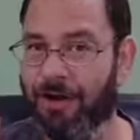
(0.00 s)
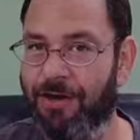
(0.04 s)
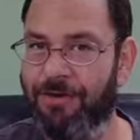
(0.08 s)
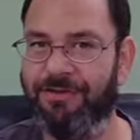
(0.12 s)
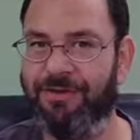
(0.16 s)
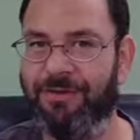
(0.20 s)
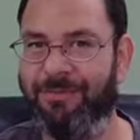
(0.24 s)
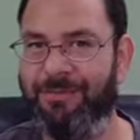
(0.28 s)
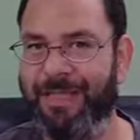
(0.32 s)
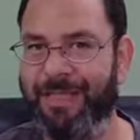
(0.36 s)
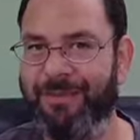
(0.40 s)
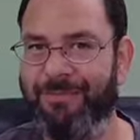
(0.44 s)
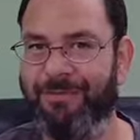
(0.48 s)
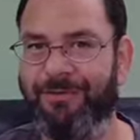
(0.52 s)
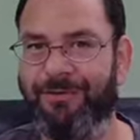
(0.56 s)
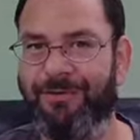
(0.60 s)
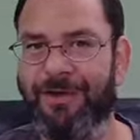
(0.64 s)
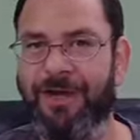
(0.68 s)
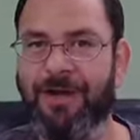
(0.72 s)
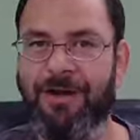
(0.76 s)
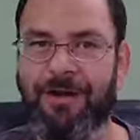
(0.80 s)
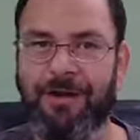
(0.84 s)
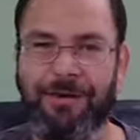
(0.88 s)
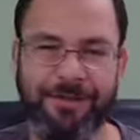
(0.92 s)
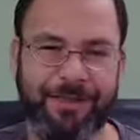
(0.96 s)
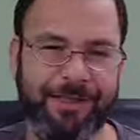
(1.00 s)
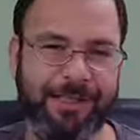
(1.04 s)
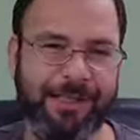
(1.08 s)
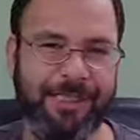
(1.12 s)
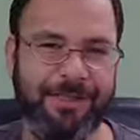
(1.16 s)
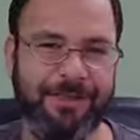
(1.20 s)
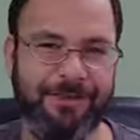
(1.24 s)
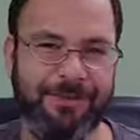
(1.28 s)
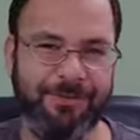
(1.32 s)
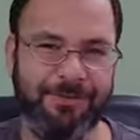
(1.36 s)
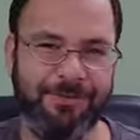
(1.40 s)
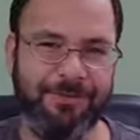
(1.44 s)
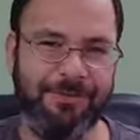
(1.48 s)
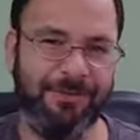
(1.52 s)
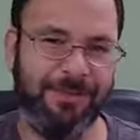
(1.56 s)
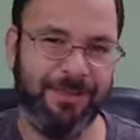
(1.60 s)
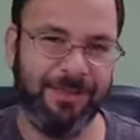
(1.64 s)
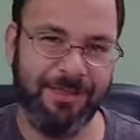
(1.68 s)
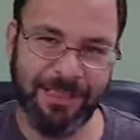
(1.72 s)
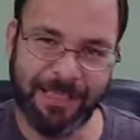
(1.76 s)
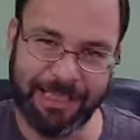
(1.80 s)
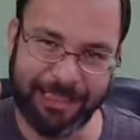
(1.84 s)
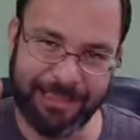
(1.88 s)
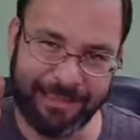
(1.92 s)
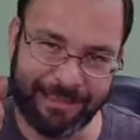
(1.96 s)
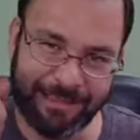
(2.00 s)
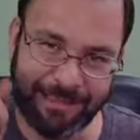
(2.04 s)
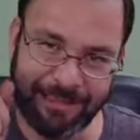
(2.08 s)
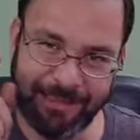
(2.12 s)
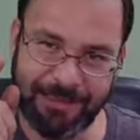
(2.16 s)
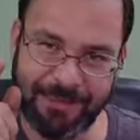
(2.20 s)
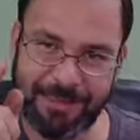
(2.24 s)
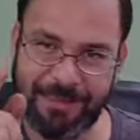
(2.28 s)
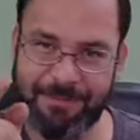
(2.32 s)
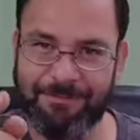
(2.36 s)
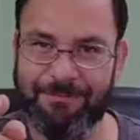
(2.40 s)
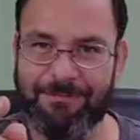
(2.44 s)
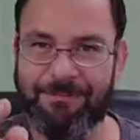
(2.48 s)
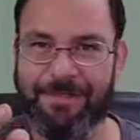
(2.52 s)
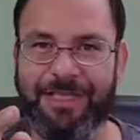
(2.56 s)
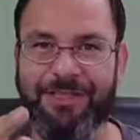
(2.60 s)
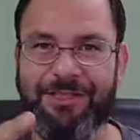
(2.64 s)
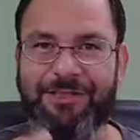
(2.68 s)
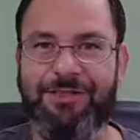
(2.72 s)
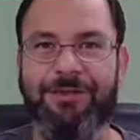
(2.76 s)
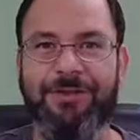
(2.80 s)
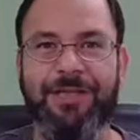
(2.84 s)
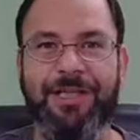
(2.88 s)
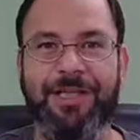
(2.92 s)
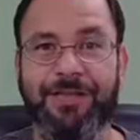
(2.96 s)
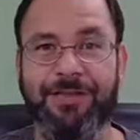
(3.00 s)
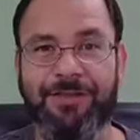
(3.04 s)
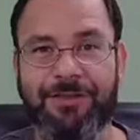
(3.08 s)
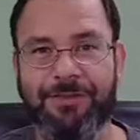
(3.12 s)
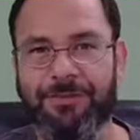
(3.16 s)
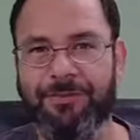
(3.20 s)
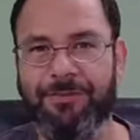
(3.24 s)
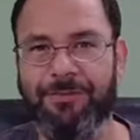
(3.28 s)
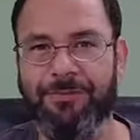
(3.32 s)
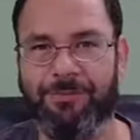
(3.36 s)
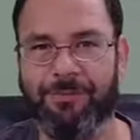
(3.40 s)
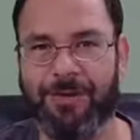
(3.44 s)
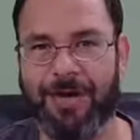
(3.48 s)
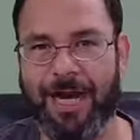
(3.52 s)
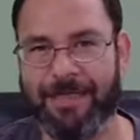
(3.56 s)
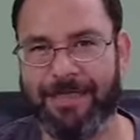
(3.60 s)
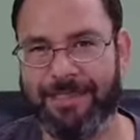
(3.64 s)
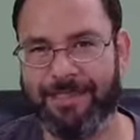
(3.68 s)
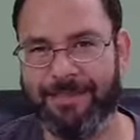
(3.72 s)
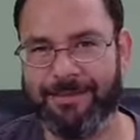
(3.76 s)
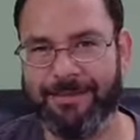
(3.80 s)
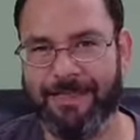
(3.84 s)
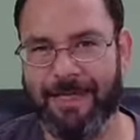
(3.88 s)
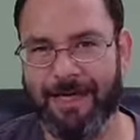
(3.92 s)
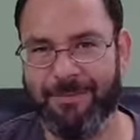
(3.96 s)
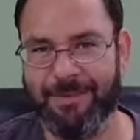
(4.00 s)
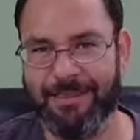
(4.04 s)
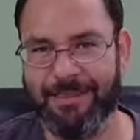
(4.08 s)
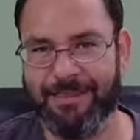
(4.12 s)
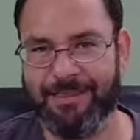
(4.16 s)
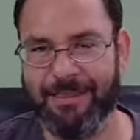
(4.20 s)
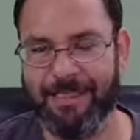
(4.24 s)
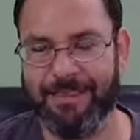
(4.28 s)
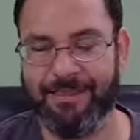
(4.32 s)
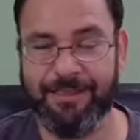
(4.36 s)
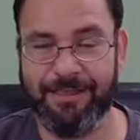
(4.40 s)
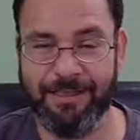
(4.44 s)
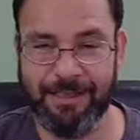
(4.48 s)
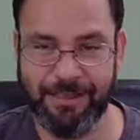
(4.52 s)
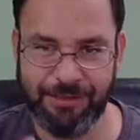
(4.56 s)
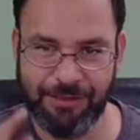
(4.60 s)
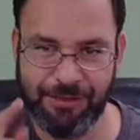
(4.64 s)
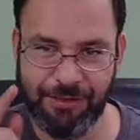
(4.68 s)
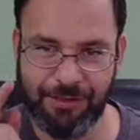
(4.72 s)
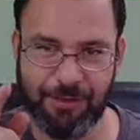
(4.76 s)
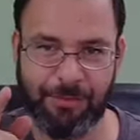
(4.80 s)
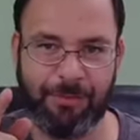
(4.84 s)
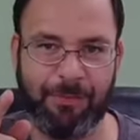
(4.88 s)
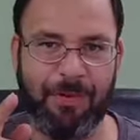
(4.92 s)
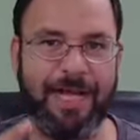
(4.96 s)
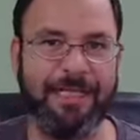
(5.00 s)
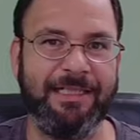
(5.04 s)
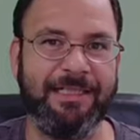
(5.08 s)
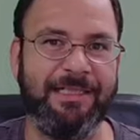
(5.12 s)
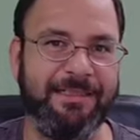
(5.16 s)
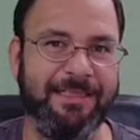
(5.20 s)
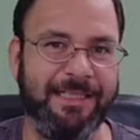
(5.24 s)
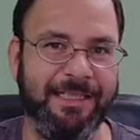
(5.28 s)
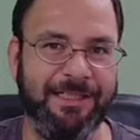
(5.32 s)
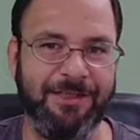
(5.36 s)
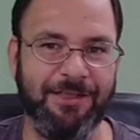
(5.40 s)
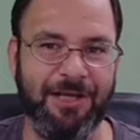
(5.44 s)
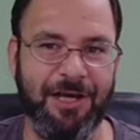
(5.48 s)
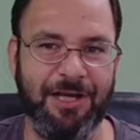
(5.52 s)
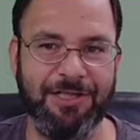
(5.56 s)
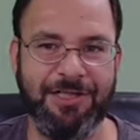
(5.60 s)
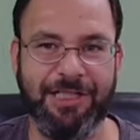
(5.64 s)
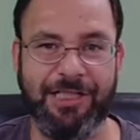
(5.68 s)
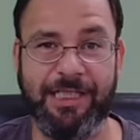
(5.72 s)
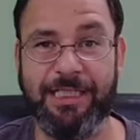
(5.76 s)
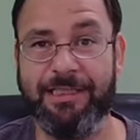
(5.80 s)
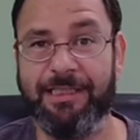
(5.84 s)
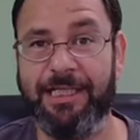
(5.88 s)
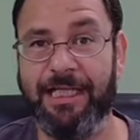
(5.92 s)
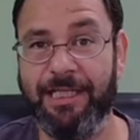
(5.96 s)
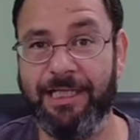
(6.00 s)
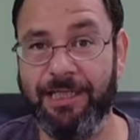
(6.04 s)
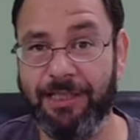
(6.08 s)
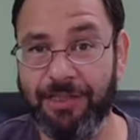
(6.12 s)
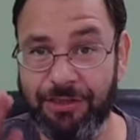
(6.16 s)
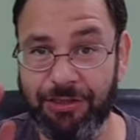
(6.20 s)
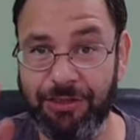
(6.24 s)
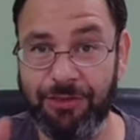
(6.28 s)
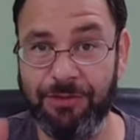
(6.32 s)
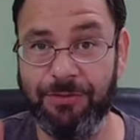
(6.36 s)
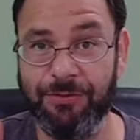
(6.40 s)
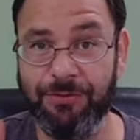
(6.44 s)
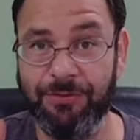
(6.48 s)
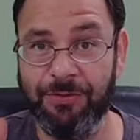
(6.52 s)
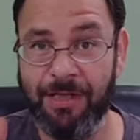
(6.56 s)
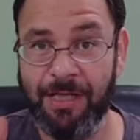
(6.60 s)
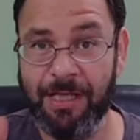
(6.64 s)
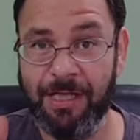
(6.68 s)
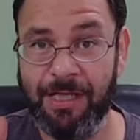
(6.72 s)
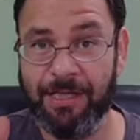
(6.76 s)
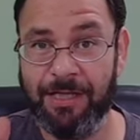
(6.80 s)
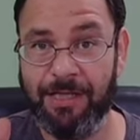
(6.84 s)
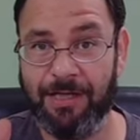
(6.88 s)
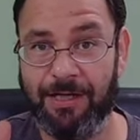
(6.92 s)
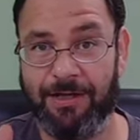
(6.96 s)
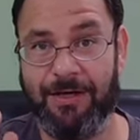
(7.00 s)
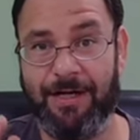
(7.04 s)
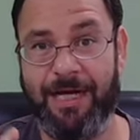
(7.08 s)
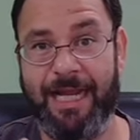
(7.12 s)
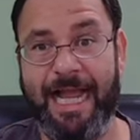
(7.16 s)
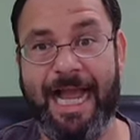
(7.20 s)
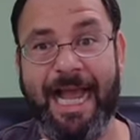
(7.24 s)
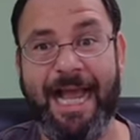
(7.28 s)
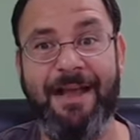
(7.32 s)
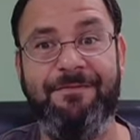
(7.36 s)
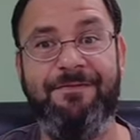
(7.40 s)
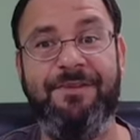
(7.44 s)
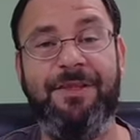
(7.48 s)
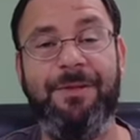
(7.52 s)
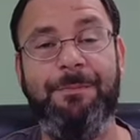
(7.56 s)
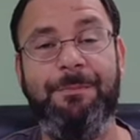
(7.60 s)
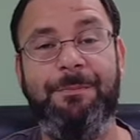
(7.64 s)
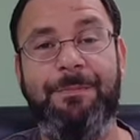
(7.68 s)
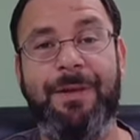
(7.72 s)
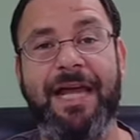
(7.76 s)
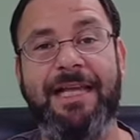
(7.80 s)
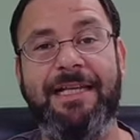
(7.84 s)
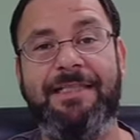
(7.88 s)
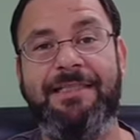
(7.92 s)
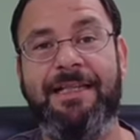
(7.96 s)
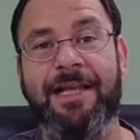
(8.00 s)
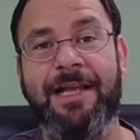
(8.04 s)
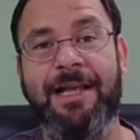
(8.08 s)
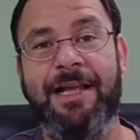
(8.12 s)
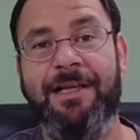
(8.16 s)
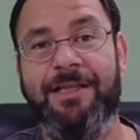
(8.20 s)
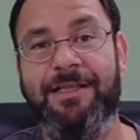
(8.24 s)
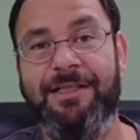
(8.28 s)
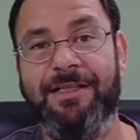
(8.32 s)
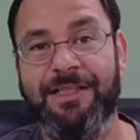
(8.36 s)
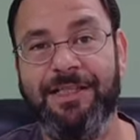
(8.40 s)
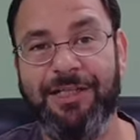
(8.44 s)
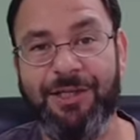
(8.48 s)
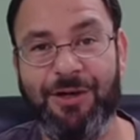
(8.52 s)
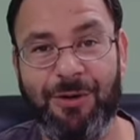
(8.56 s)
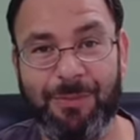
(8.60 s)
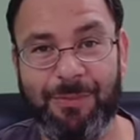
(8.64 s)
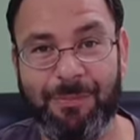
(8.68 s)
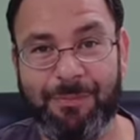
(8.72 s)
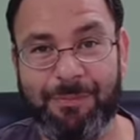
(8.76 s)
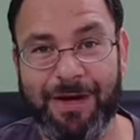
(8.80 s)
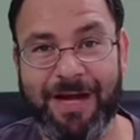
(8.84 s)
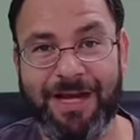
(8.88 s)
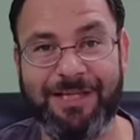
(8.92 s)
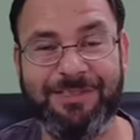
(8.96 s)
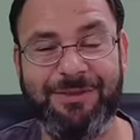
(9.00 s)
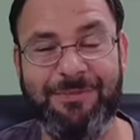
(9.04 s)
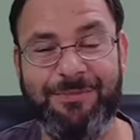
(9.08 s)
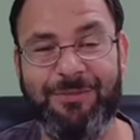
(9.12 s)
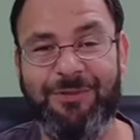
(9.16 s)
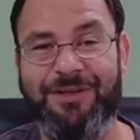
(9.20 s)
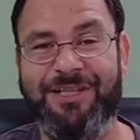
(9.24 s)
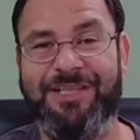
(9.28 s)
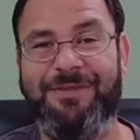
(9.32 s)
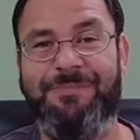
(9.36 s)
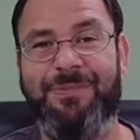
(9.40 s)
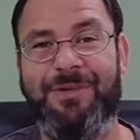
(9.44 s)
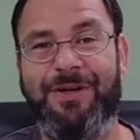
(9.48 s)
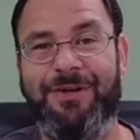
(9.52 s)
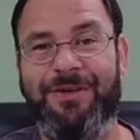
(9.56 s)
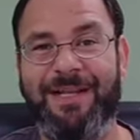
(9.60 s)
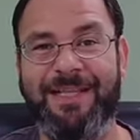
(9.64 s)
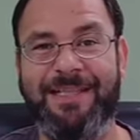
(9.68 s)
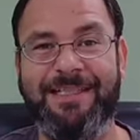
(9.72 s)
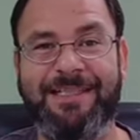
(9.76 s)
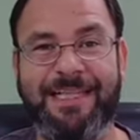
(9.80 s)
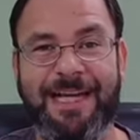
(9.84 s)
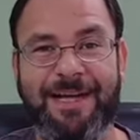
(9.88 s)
other people. All you can do is make sure that you practice common sense and you're practicing logic and that you, all right, have the best, you know, possible experience